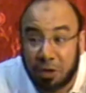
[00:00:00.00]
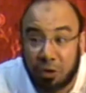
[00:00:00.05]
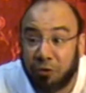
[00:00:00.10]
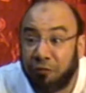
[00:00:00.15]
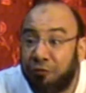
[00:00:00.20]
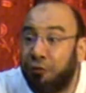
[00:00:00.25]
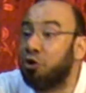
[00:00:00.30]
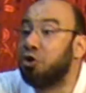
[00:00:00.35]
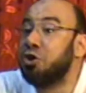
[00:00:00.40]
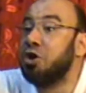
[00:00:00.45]

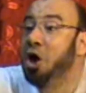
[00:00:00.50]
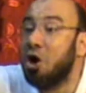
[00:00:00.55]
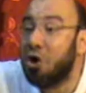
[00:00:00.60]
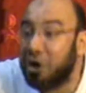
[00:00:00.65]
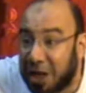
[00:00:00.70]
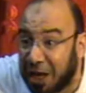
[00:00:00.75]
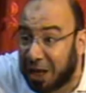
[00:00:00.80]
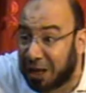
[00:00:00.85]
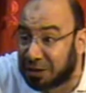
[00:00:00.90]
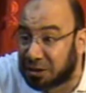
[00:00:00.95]
For no
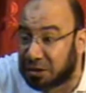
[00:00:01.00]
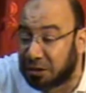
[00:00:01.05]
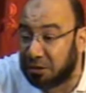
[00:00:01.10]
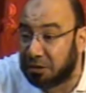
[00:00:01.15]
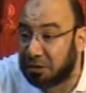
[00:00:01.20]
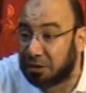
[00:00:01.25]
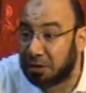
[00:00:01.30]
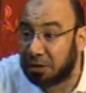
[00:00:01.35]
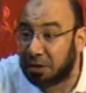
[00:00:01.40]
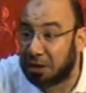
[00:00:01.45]

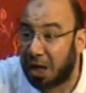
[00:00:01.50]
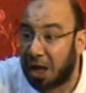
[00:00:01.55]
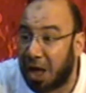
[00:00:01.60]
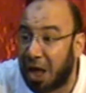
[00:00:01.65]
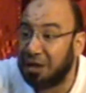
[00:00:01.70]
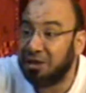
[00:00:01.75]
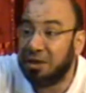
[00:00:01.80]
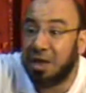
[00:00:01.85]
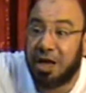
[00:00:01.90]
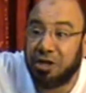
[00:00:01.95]
reason,
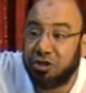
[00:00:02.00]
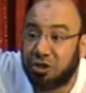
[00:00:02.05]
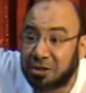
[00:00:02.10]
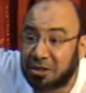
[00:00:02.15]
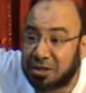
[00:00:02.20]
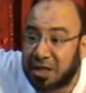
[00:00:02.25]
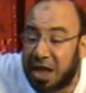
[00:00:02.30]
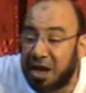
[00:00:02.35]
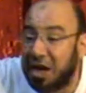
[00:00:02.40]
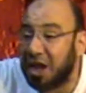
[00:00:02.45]
and
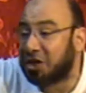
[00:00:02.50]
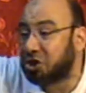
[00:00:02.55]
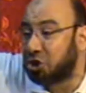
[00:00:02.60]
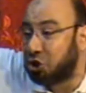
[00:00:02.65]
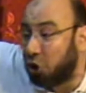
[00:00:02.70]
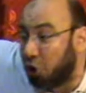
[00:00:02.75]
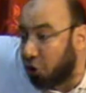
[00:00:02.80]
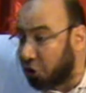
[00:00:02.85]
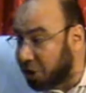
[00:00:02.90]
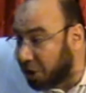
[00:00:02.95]
just a
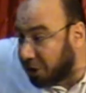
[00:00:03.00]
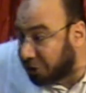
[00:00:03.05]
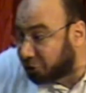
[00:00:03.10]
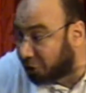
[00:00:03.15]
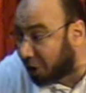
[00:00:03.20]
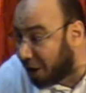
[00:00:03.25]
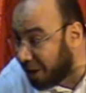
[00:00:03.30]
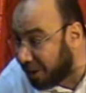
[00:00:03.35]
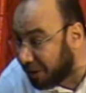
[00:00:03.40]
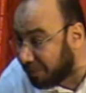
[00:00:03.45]
next door
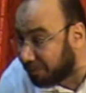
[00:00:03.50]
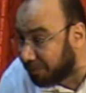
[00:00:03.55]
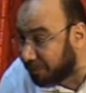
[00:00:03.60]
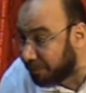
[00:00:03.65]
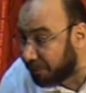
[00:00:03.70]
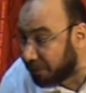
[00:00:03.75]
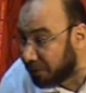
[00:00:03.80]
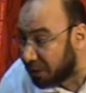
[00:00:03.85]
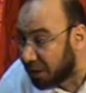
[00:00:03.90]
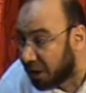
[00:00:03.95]
tribe
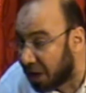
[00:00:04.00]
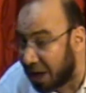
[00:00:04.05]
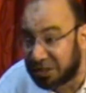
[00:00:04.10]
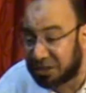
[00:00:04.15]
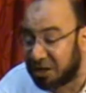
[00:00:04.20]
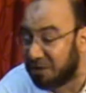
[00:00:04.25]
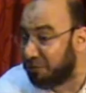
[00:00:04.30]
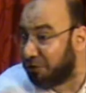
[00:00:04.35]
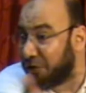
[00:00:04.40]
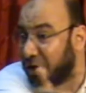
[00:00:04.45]
has
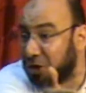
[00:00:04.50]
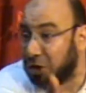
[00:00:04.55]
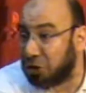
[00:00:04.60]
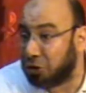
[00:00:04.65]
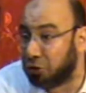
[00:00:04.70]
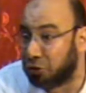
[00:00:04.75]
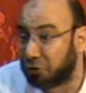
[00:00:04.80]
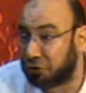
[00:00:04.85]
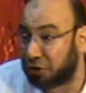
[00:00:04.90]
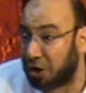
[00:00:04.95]
invaded
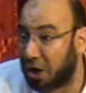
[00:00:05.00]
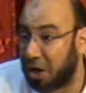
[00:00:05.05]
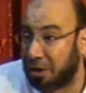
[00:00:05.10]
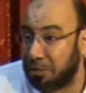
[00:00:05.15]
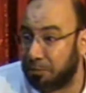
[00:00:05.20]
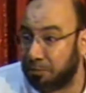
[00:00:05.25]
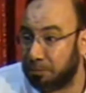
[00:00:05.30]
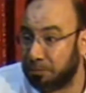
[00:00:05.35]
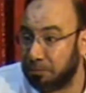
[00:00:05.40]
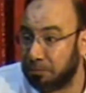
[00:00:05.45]
your
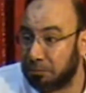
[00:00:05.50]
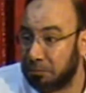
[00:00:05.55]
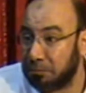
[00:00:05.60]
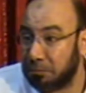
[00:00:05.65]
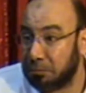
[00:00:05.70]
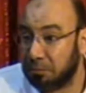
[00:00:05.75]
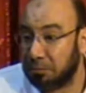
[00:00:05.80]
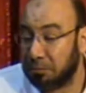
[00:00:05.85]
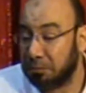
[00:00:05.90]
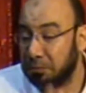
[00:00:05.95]
tribe.
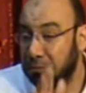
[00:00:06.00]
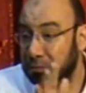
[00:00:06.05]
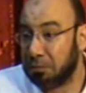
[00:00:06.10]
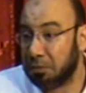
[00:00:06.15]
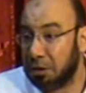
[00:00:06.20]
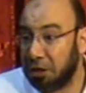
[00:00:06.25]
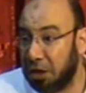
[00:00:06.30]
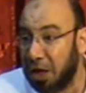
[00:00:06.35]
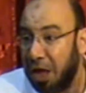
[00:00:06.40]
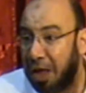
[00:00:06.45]

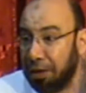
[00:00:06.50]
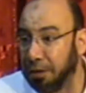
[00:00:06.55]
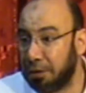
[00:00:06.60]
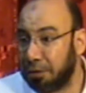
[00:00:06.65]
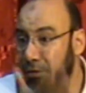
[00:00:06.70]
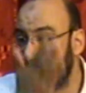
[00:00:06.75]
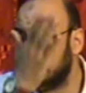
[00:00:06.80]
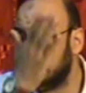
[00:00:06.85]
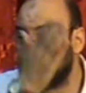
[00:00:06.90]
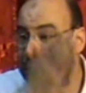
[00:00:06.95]
Gone.
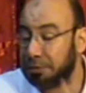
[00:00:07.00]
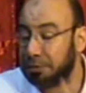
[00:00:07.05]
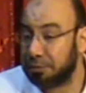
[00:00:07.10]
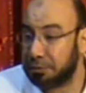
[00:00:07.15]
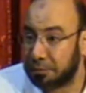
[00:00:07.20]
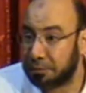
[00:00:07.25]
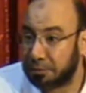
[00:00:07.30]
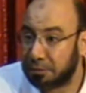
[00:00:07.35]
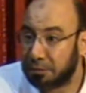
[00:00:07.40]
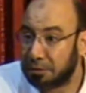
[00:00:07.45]

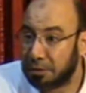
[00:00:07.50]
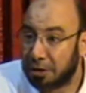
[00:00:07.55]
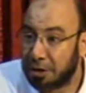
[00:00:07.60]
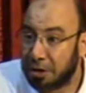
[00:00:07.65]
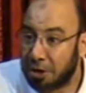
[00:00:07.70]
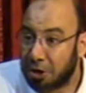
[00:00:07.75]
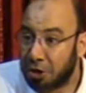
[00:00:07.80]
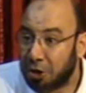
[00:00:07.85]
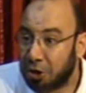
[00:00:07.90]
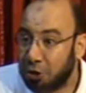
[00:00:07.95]

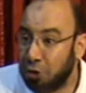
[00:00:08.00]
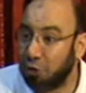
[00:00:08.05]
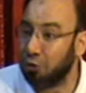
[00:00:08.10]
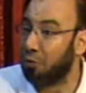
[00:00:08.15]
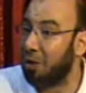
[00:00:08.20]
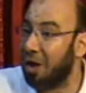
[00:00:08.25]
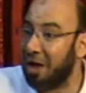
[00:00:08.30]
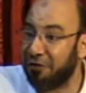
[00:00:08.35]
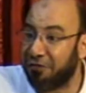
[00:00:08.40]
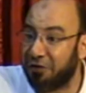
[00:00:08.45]
Your
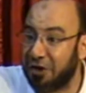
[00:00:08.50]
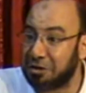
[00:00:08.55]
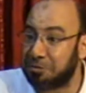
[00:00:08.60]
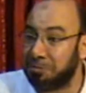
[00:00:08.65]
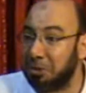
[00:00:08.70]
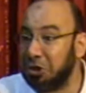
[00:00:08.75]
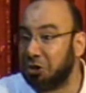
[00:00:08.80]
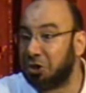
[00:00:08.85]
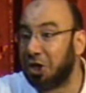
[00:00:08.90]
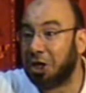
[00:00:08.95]
wife has
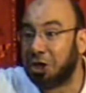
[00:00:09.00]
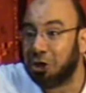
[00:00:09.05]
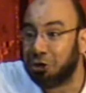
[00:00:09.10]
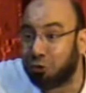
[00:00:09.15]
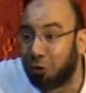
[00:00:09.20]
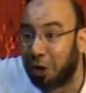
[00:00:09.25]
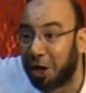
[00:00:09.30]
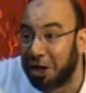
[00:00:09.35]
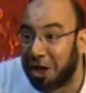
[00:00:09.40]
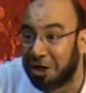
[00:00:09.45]
been taken
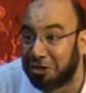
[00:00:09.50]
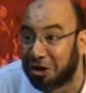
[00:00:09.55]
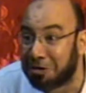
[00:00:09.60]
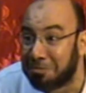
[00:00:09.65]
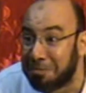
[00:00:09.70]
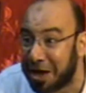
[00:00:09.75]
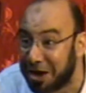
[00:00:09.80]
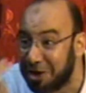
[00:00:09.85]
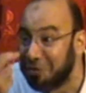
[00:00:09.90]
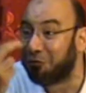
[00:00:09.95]
to another
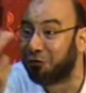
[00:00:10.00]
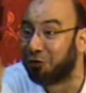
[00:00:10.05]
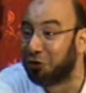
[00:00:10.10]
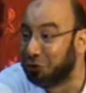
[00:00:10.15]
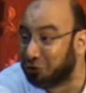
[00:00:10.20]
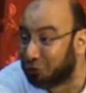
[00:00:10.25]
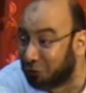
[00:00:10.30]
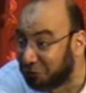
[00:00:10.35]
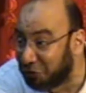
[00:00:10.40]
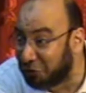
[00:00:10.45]
man in
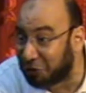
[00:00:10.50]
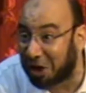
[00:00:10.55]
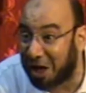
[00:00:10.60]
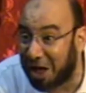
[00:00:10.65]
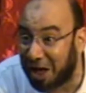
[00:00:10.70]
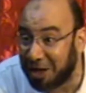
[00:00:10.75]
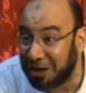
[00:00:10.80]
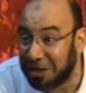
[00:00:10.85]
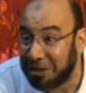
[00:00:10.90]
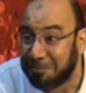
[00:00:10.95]
front of your
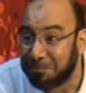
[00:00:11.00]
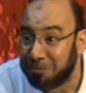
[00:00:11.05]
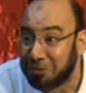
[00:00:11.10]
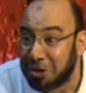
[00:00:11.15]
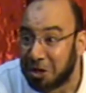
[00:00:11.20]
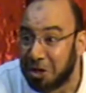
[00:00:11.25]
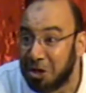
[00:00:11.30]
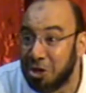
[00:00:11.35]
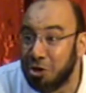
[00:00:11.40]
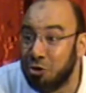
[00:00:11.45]
eyes.
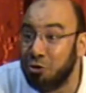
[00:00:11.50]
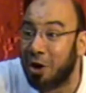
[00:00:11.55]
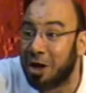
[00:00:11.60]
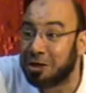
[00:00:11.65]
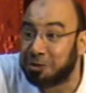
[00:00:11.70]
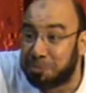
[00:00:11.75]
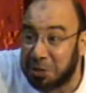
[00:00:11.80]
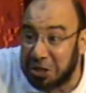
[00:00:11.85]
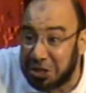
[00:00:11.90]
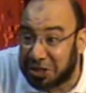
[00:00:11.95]
You
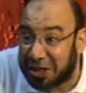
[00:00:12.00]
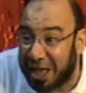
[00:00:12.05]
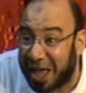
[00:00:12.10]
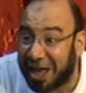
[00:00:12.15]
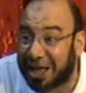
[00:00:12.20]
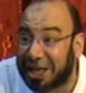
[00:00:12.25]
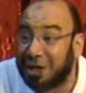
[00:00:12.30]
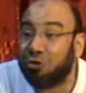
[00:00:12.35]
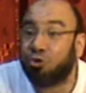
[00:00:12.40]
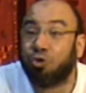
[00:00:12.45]
have been
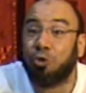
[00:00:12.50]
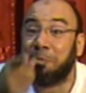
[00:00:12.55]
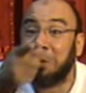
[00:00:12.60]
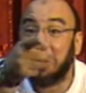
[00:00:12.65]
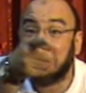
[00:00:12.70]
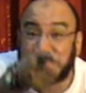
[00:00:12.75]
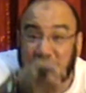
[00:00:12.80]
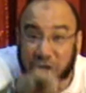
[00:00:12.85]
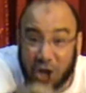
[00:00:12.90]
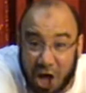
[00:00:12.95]
taken to
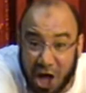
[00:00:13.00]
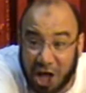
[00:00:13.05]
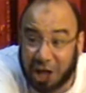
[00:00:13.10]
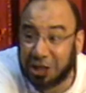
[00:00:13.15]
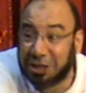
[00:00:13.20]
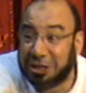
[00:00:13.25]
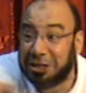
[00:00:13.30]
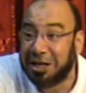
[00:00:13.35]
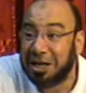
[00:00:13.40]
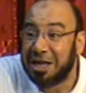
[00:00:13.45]
be
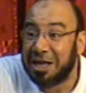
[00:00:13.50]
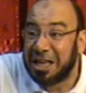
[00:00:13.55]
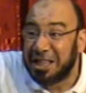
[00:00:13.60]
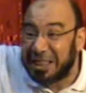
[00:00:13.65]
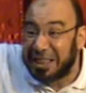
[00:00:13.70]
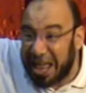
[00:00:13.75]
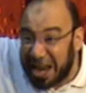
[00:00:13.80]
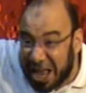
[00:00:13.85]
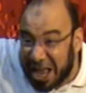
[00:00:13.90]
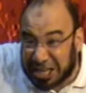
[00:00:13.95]
sold
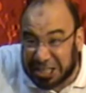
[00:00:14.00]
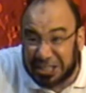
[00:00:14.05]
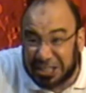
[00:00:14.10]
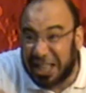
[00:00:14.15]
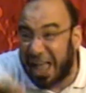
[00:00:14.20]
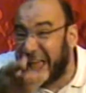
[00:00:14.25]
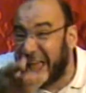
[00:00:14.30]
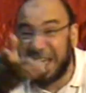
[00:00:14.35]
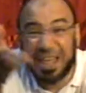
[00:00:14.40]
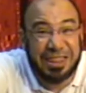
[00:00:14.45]
the next
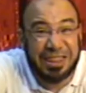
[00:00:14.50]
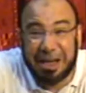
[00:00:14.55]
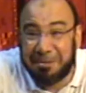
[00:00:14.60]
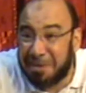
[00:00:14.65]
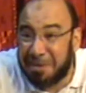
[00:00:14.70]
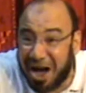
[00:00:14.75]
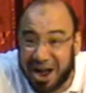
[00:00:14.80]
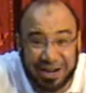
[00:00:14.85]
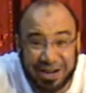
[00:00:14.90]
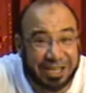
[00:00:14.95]
day in the
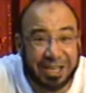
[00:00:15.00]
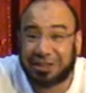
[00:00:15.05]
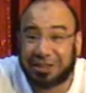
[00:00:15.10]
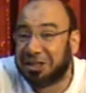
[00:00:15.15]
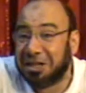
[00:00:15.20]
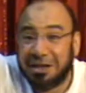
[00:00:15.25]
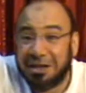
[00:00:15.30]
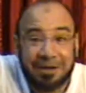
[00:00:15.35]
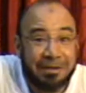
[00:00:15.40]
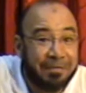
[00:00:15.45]

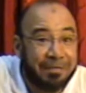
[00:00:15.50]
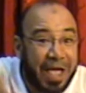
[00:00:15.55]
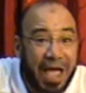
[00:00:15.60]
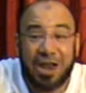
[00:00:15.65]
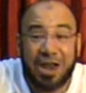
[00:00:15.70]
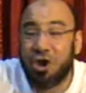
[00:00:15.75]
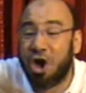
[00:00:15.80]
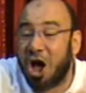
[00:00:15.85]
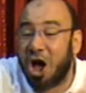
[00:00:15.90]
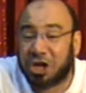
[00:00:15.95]
market,
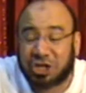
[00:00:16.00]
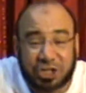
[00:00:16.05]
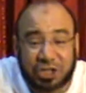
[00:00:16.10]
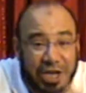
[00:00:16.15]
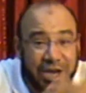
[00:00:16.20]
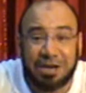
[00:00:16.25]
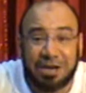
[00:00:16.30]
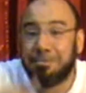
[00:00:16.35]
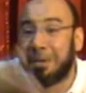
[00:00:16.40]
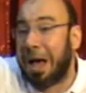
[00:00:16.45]
an
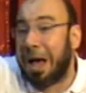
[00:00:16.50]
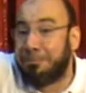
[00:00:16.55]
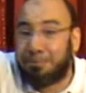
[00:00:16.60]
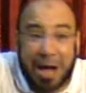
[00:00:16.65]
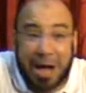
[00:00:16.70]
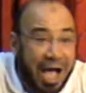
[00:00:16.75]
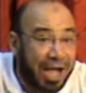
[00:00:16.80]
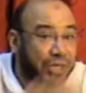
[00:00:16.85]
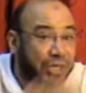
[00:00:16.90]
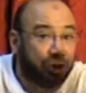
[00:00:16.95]
auction, a
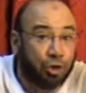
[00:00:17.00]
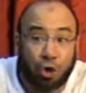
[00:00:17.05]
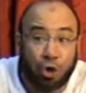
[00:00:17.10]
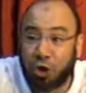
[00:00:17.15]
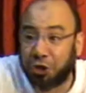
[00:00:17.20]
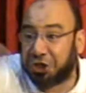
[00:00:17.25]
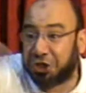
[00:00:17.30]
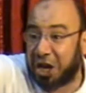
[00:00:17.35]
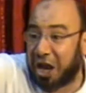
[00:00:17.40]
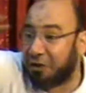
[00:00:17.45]
buck,
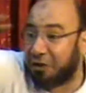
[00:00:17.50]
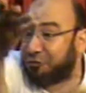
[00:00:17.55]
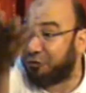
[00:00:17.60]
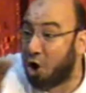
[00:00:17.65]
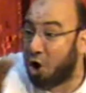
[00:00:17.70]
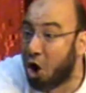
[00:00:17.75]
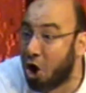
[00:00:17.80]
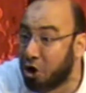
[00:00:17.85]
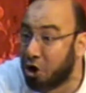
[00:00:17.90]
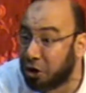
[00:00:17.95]
two, three,
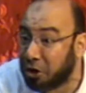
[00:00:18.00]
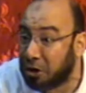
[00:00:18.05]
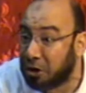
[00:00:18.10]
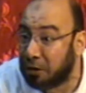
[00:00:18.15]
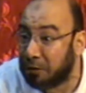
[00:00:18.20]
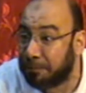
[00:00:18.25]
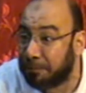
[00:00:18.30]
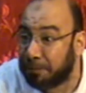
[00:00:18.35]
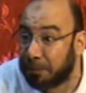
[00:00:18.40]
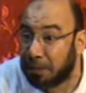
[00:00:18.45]
four.
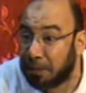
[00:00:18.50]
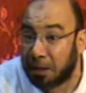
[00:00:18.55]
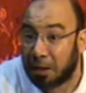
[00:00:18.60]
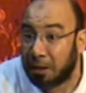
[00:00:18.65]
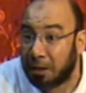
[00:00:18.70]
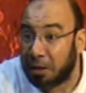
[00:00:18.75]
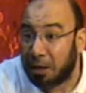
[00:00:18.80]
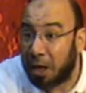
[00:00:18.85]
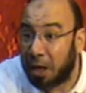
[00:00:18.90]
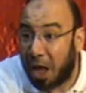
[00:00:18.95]

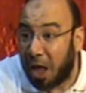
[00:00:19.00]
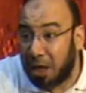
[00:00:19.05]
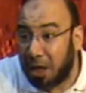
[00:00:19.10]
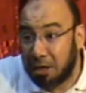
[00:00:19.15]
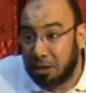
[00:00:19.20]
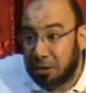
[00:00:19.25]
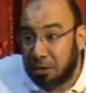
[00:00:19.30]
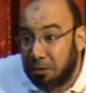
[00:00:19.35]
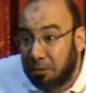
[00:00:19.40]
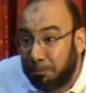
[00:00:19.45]

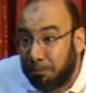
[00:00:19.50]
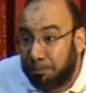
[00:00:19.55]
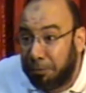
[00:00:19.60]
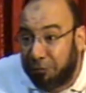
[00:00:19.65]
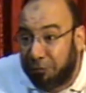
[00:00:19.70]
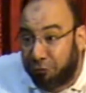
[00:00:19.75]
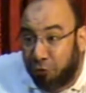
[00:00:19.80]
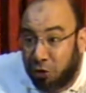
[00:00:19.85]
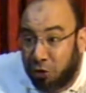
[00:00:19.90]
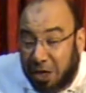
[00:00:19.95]
And
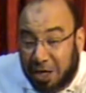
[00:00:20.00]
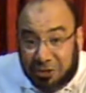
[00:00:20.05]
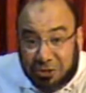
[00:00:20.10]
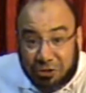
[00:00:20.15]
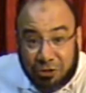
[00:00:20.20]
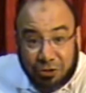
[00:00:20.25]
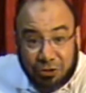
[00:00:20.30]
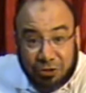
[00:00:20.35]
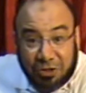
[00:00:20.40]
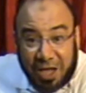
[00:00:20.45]
before
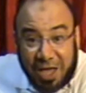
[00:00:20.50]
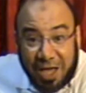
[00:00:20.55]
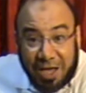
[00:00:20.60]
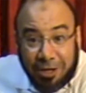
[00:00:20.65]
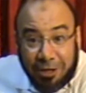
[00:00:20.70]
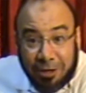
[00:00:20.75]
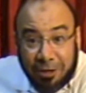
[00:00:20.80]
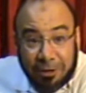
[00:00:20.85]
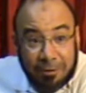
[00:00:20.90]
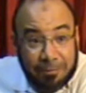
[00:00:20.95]

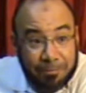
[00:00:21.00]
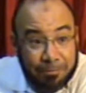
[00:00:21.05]
yesterday,